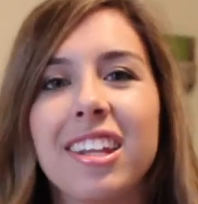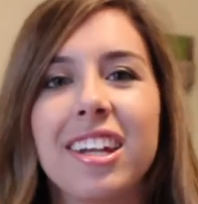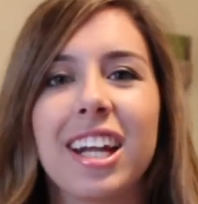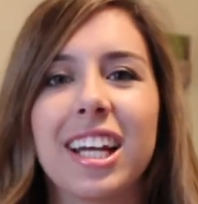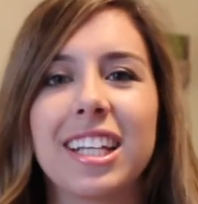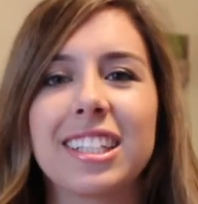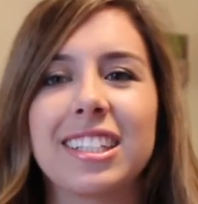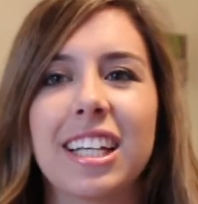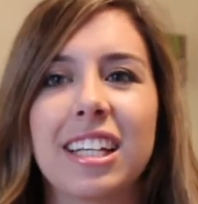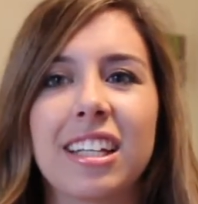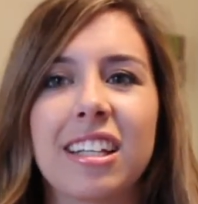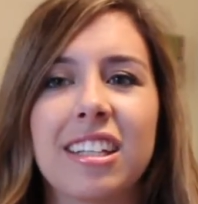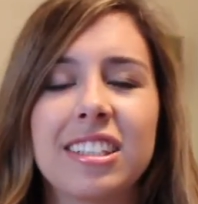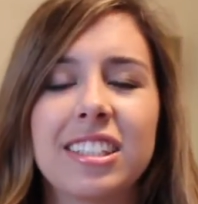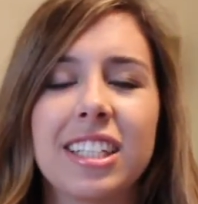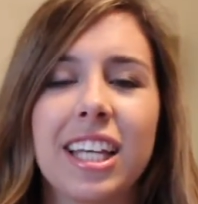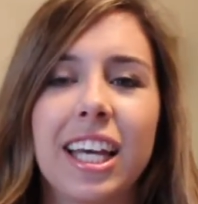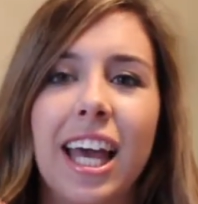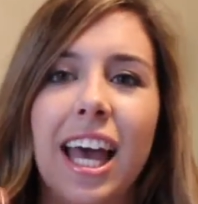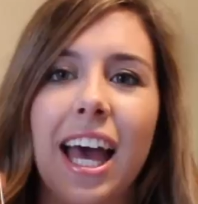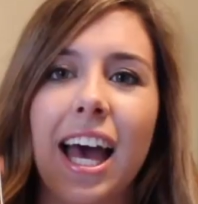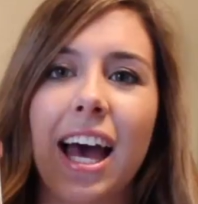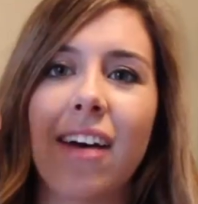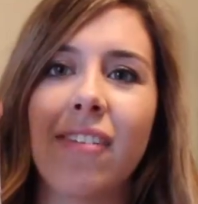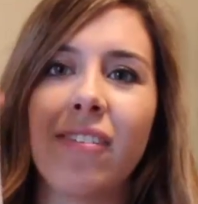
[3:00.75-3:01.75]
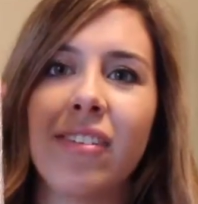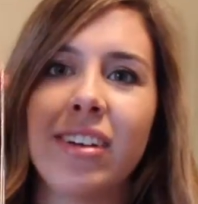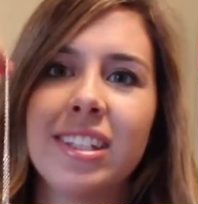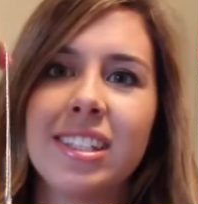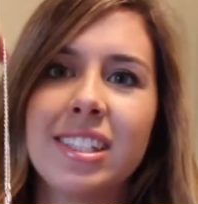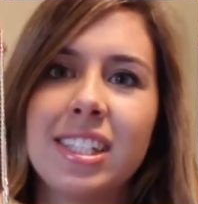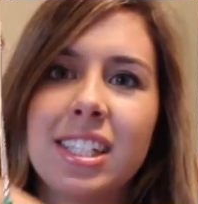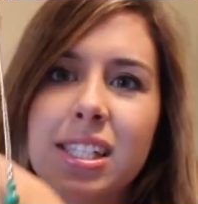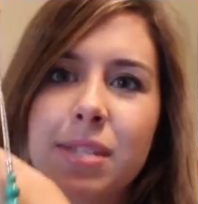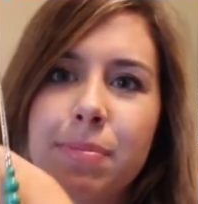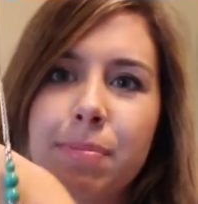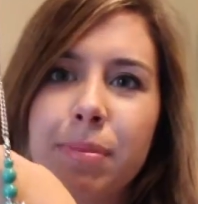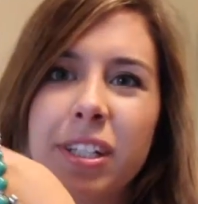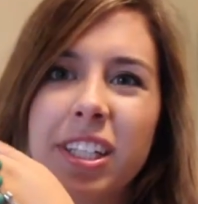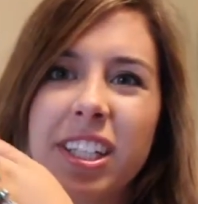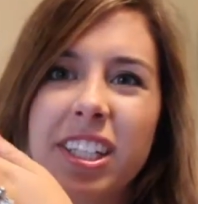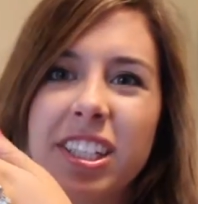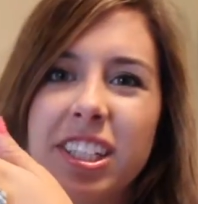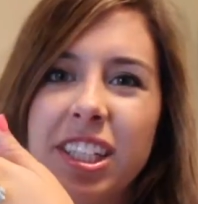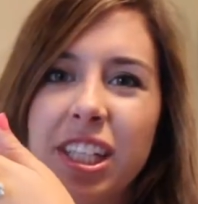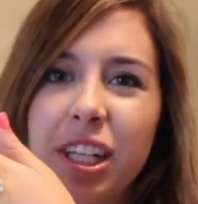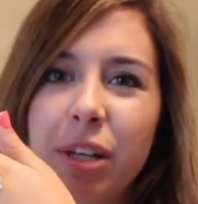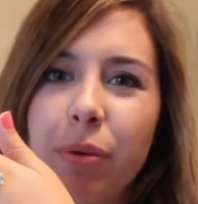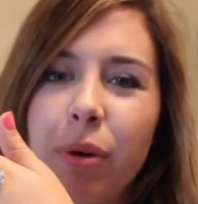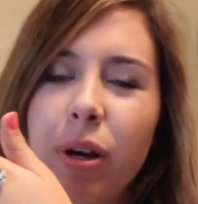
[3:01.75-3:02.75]
The next necklace I have is this pretty
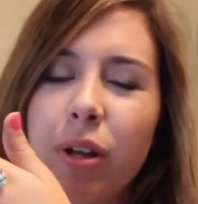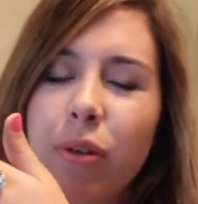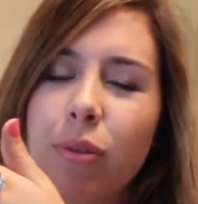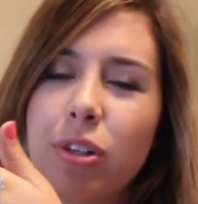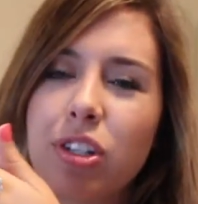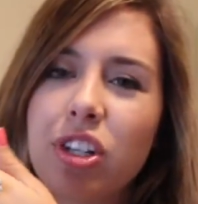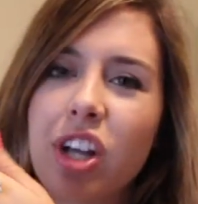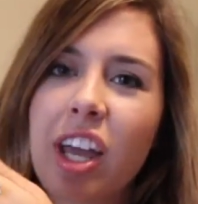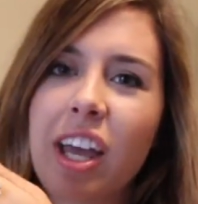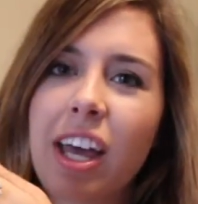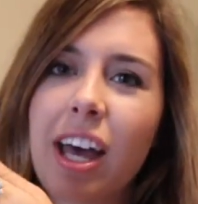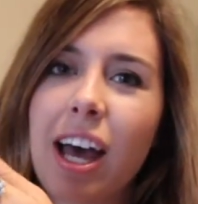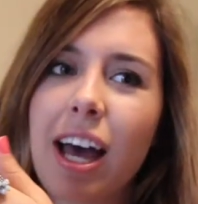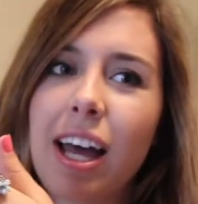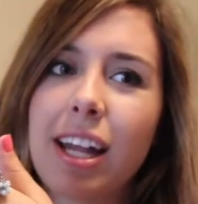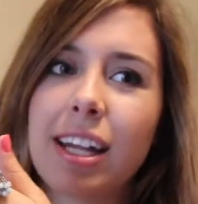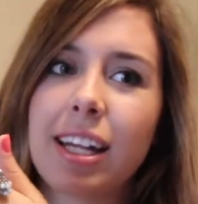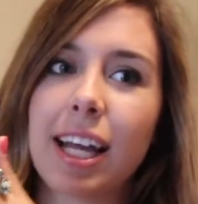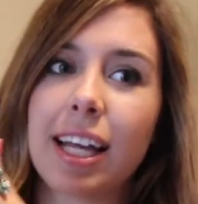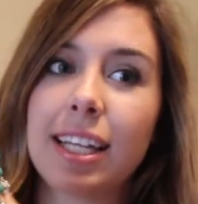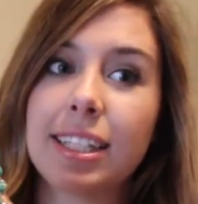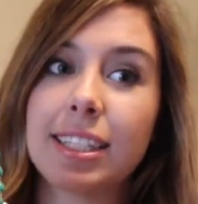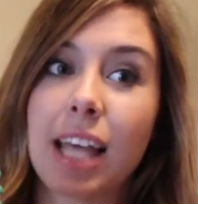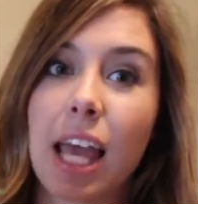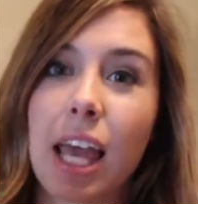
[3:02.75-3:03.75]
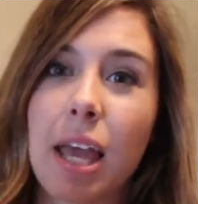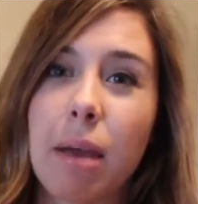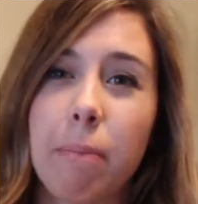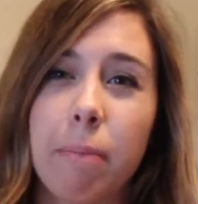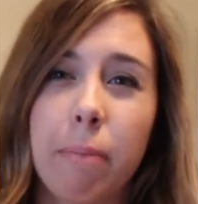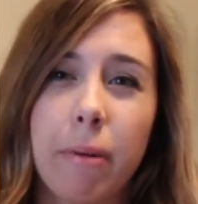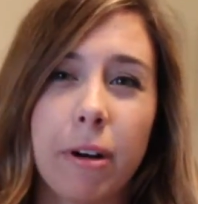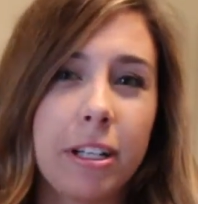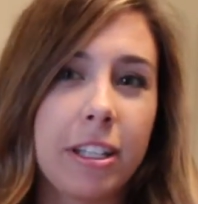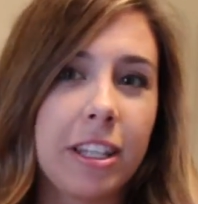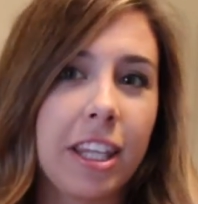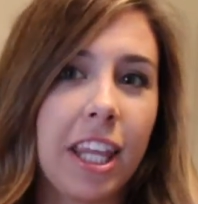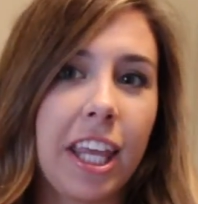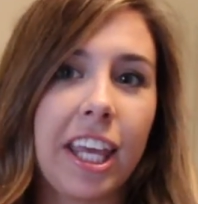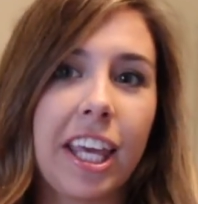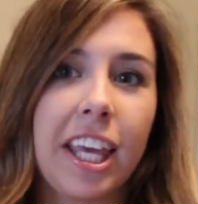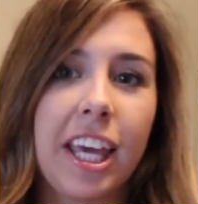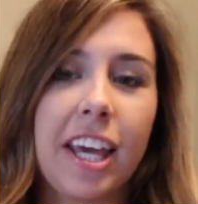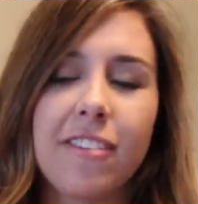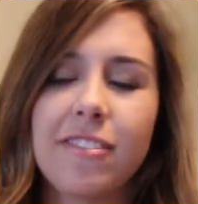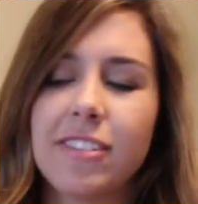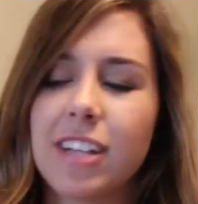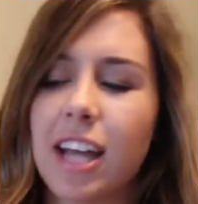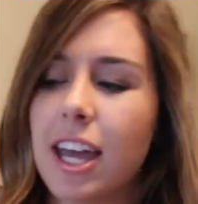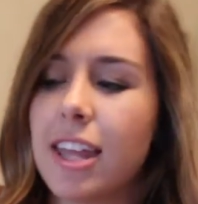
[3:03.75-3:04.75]
teal one, which I got as a birthday
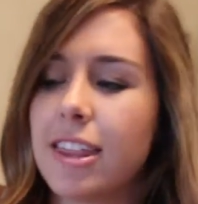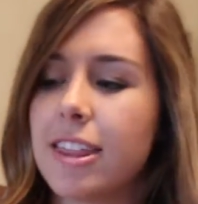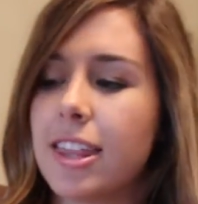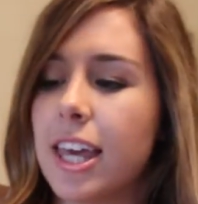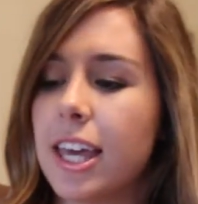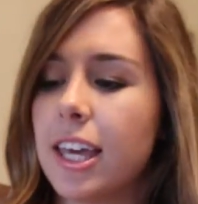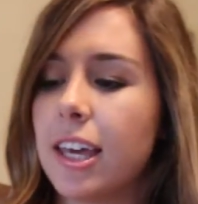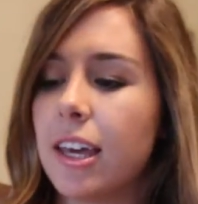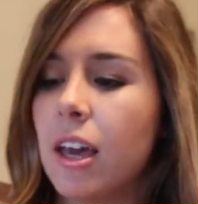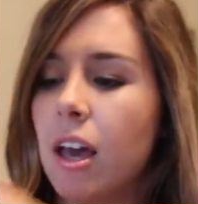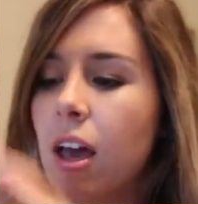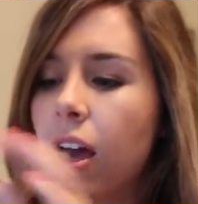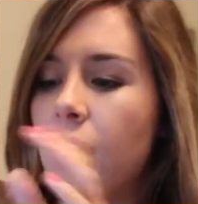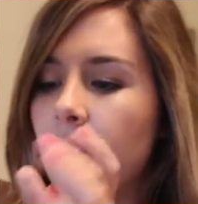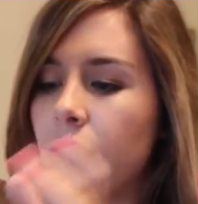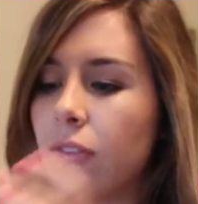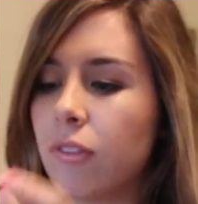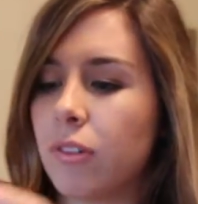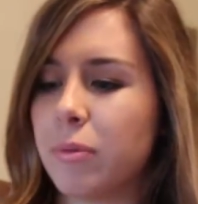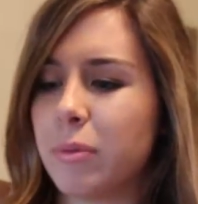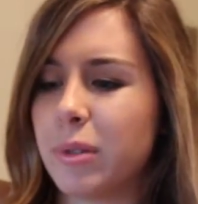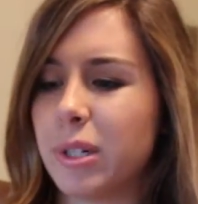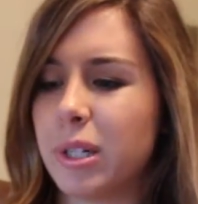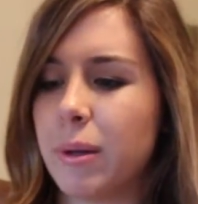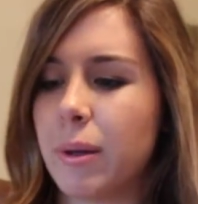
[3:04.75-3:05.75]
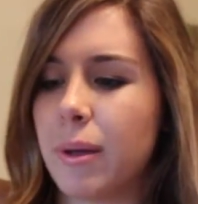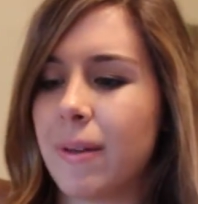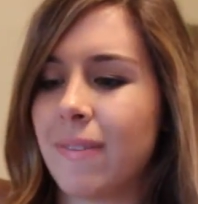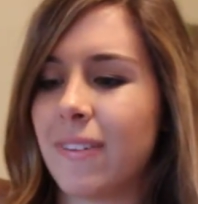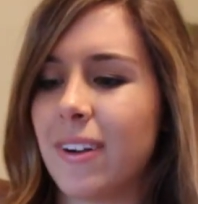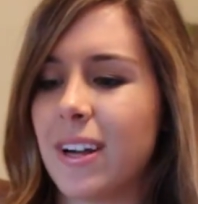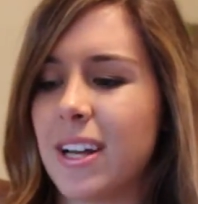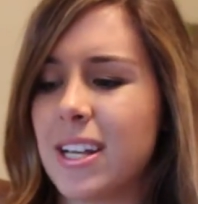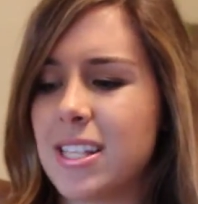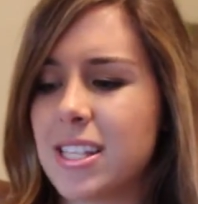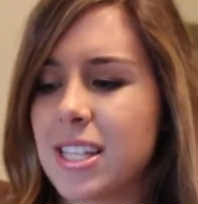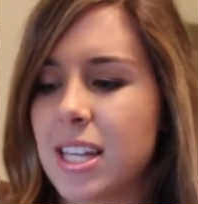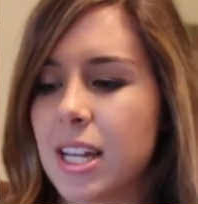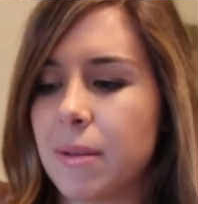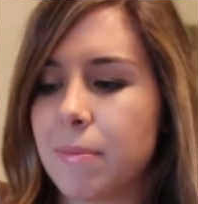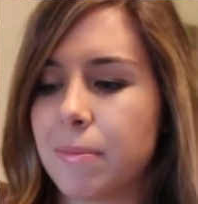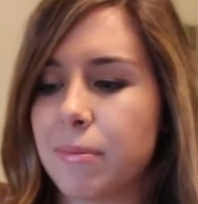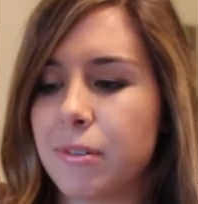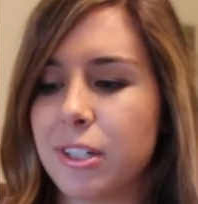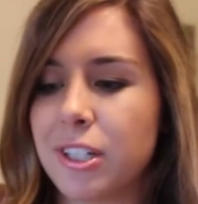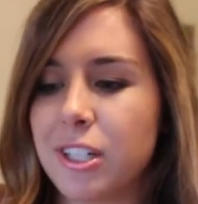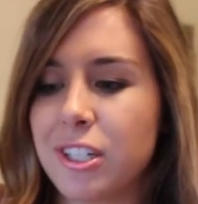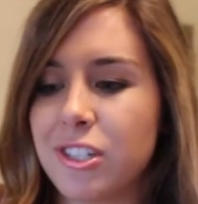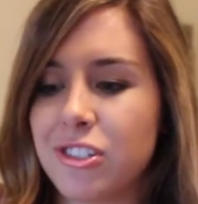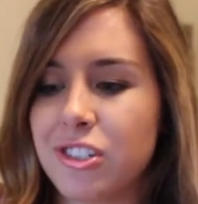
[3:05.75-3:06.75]
gift, I think, from one of my friends, and I'm
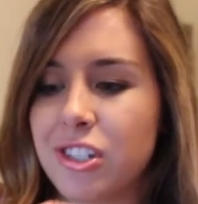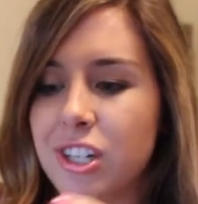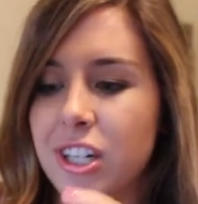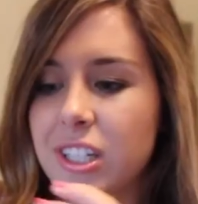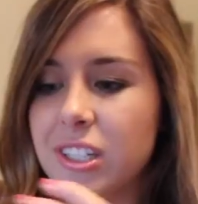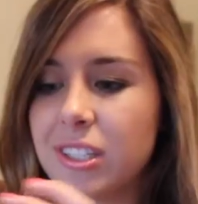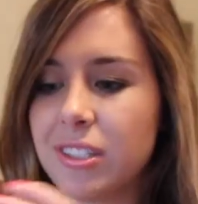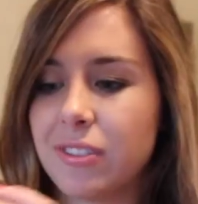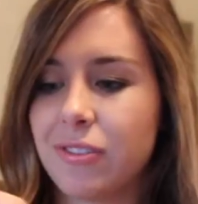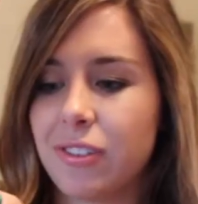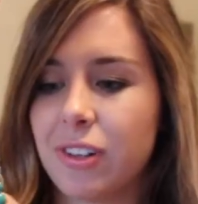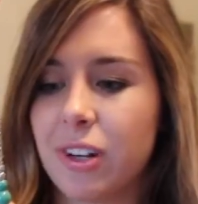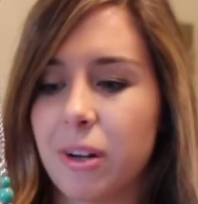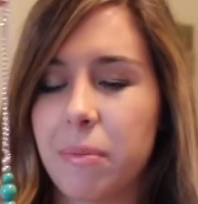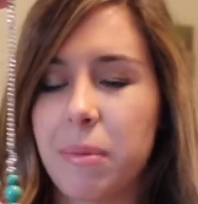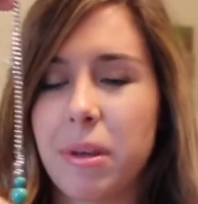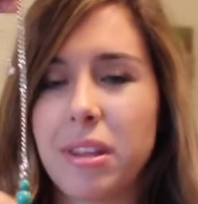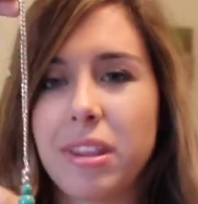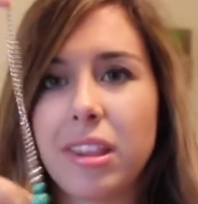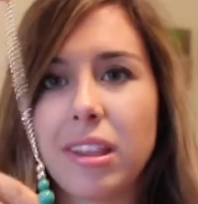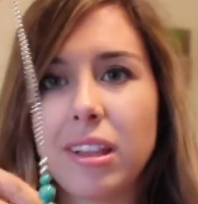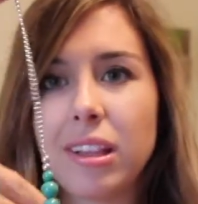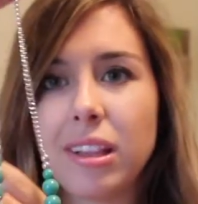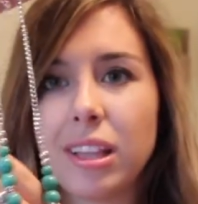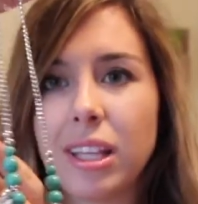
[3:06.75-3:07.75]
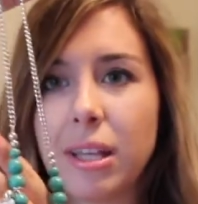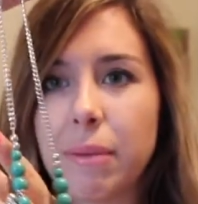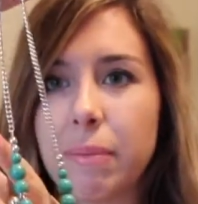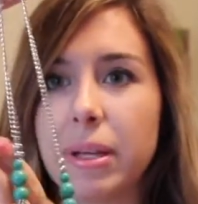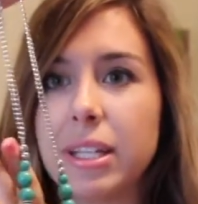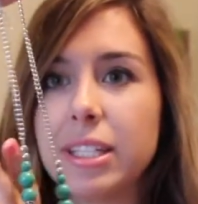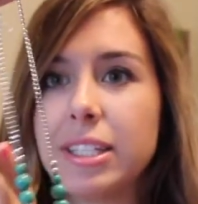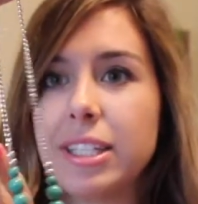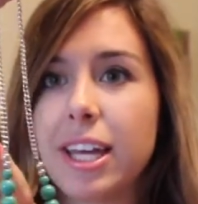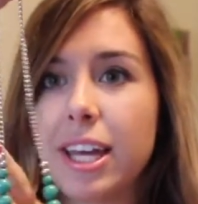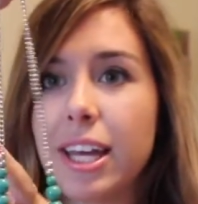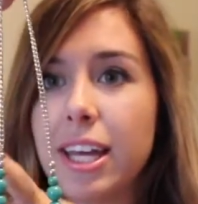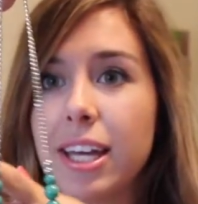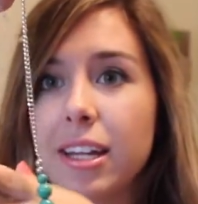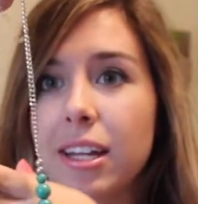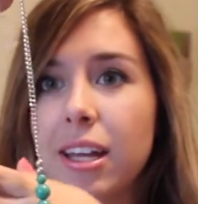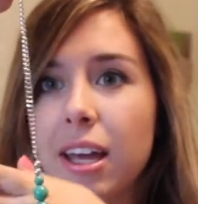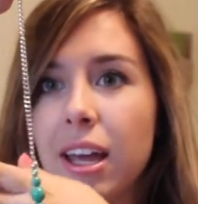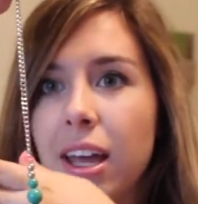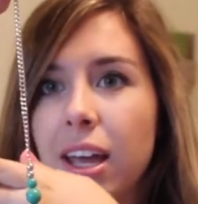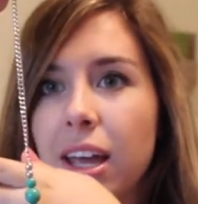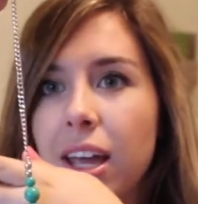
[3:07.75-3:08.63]
pretty sure it's from The Limited.